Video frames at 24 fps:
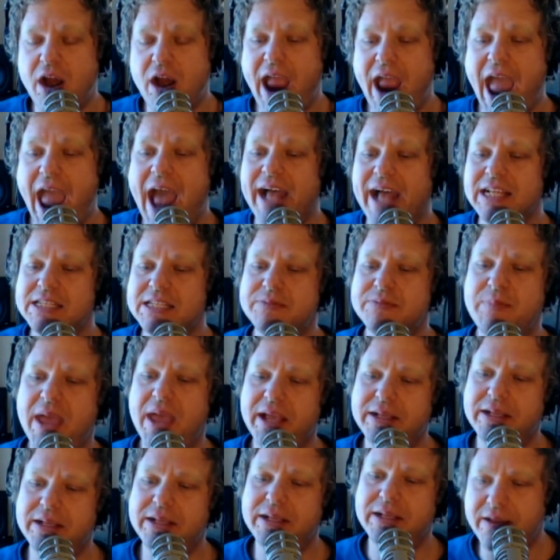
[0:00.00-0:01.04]

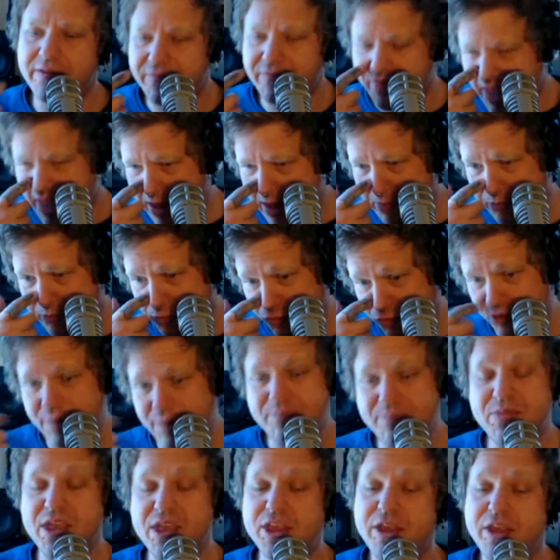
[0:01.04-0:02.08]
aspects of that trip
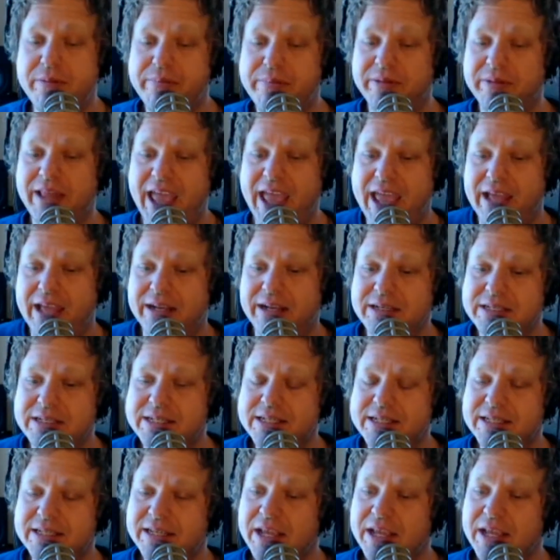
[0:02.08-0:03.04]
that you planned